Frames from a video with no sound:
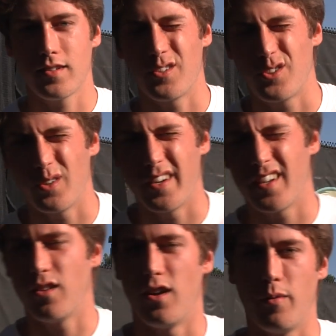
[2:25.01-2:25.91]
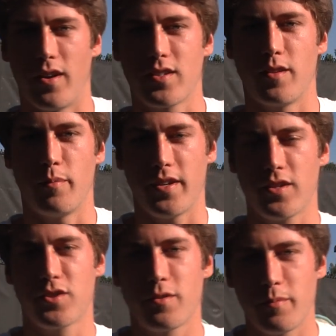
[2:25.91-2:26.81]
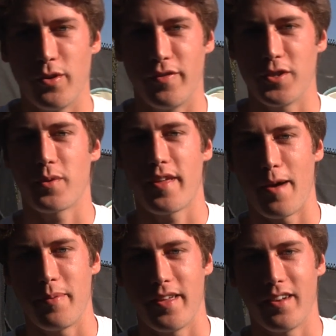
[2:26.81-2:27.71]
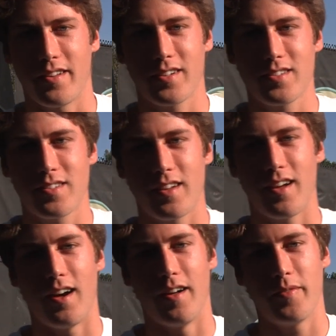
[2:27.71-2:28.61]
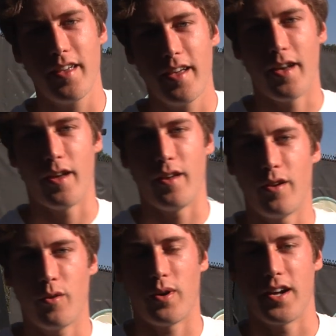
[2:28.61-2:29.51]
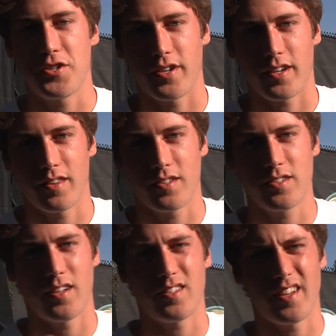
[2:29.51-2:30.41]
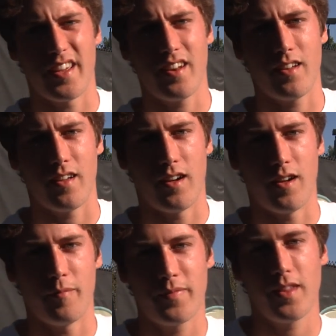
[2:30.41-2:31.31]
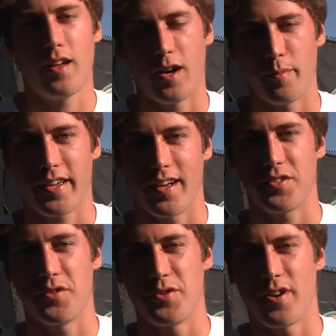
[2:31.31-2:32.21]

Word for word: enjoy long walks on the beach, movies with happy endings, uh, and watching the sunset um, on McAllister